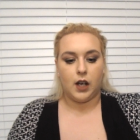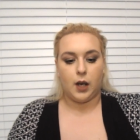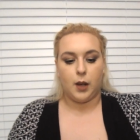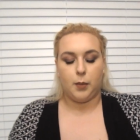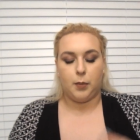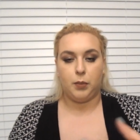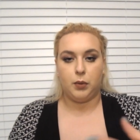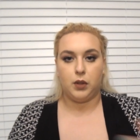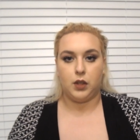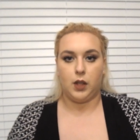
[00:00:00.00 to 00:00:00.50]
a
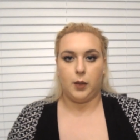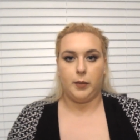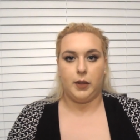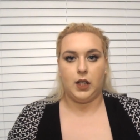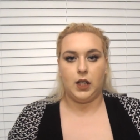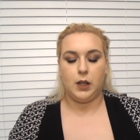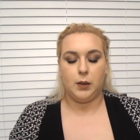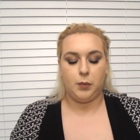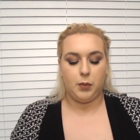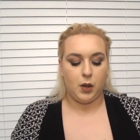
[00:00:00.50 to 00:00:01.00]

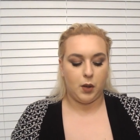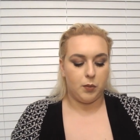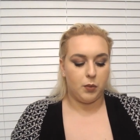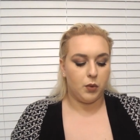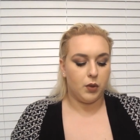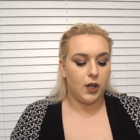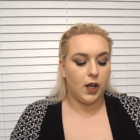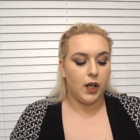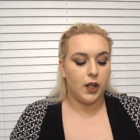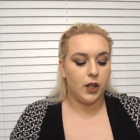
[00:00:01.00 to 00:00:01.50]
plummy
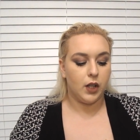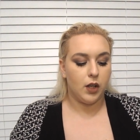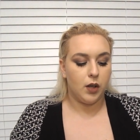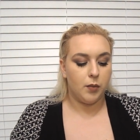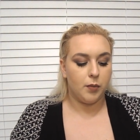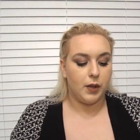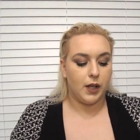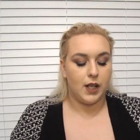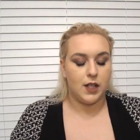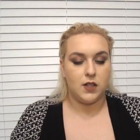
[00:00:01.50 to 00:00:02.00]
purple color,
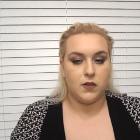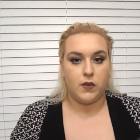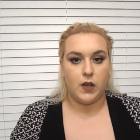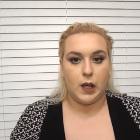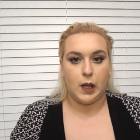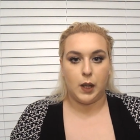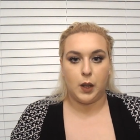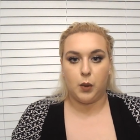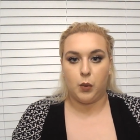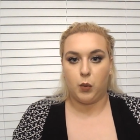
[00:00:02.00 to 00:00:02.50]
but it's
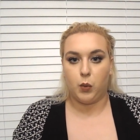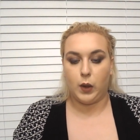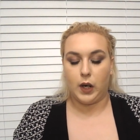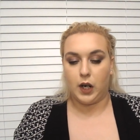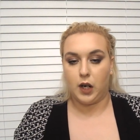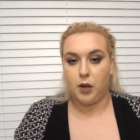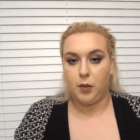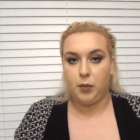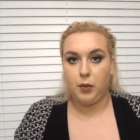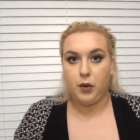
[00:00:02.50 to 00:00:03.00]
very
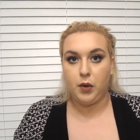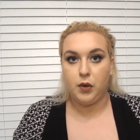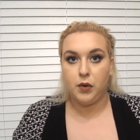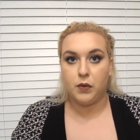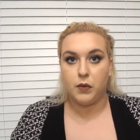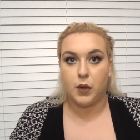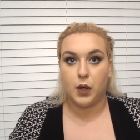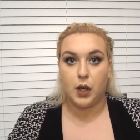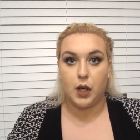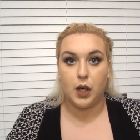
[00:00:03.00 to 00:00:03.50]
wearable
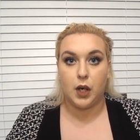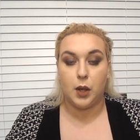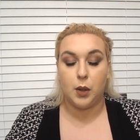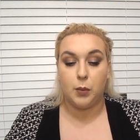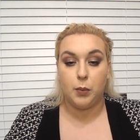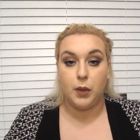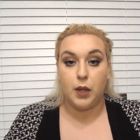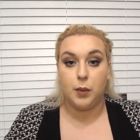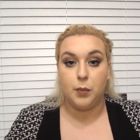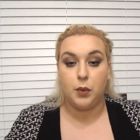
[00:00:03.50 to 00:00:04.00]
for
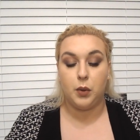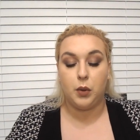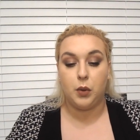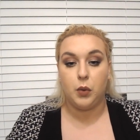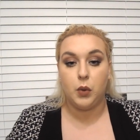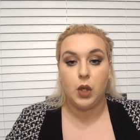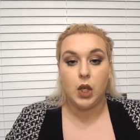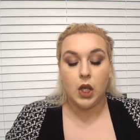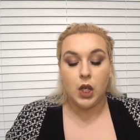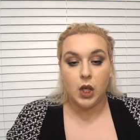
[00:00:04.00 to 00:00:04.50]

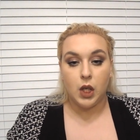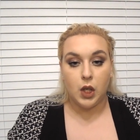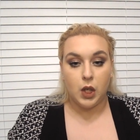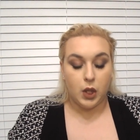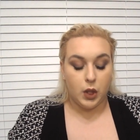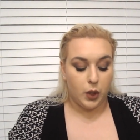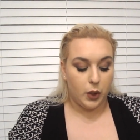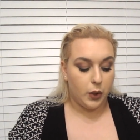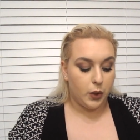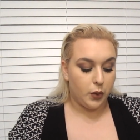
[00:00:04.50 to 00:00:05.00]
people
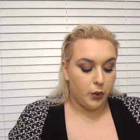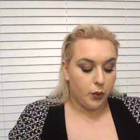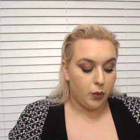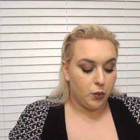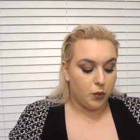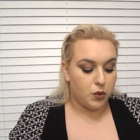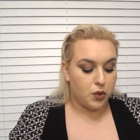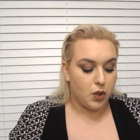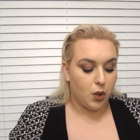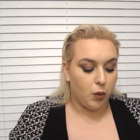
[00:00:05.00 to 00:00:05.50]

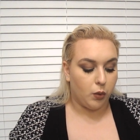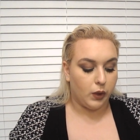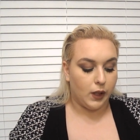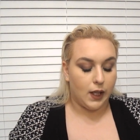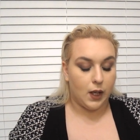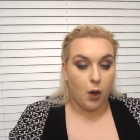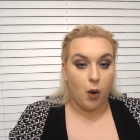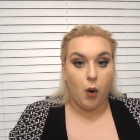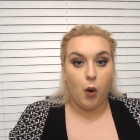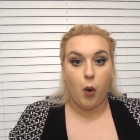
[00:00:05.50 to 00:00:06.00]
who don't
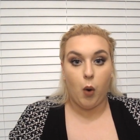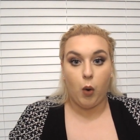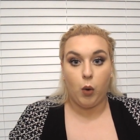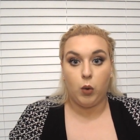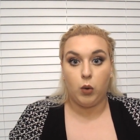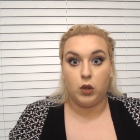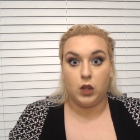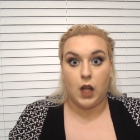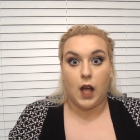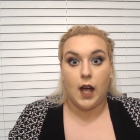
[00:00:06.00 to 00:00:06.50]
like a
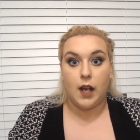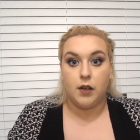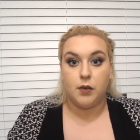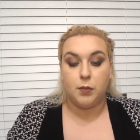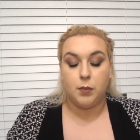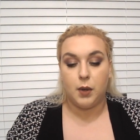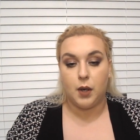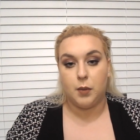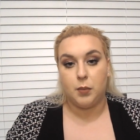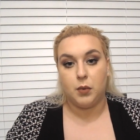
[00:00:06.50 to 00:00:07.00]
whole lot
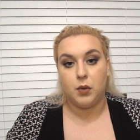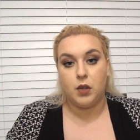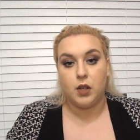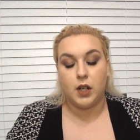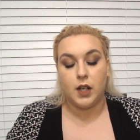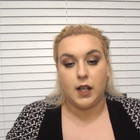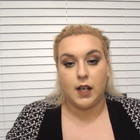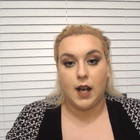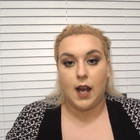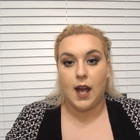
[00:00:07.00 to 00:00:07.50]
of purple.
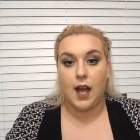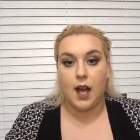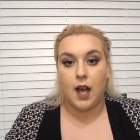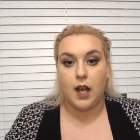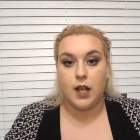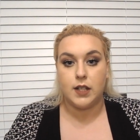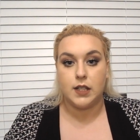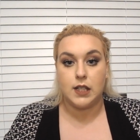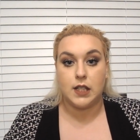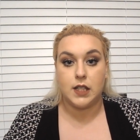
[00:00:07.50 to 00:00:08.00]
It
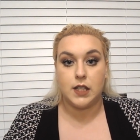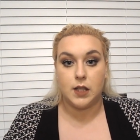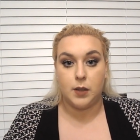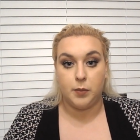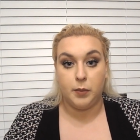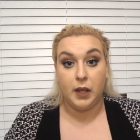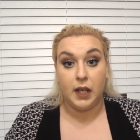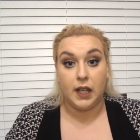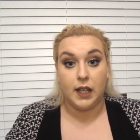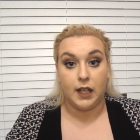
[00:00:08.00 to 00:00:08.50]
has
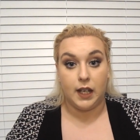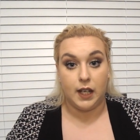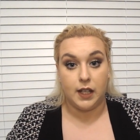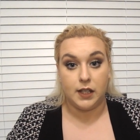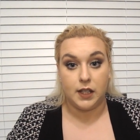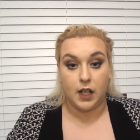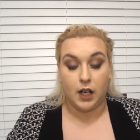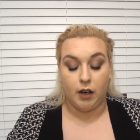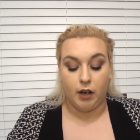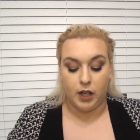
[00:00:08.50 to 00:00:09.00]
some pink
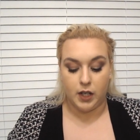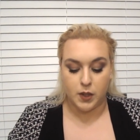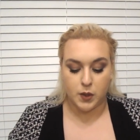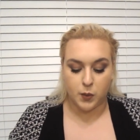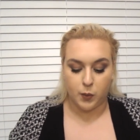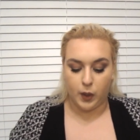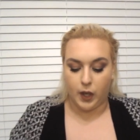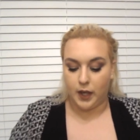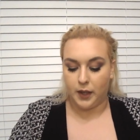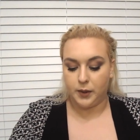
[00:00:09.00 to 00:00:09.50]
in there
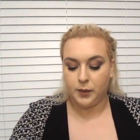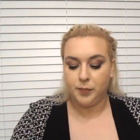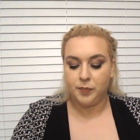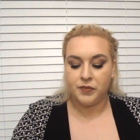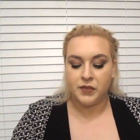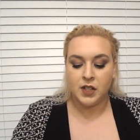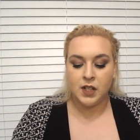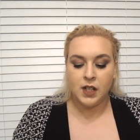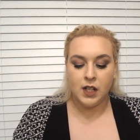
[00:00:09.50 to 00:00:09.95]
as well.